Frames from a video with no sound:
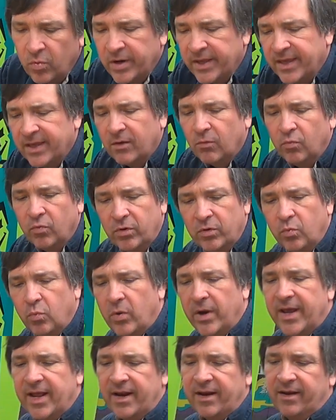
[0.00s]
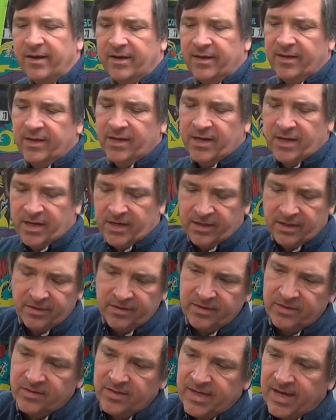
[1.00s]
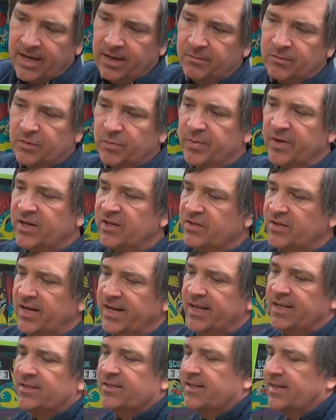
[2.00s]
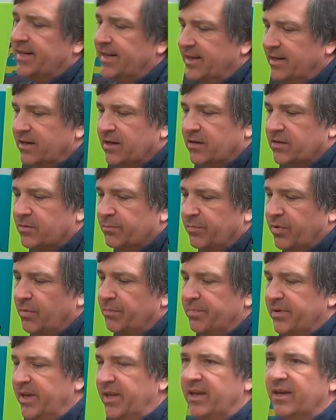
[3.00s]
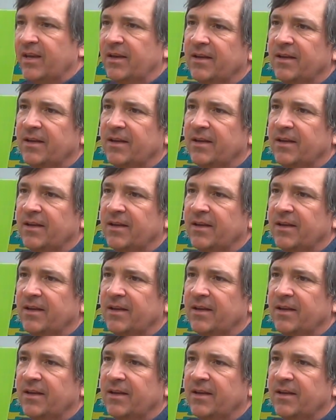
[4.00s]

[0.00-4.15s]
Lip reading: want to get wood wet in any of these games because it instantly does bumpy.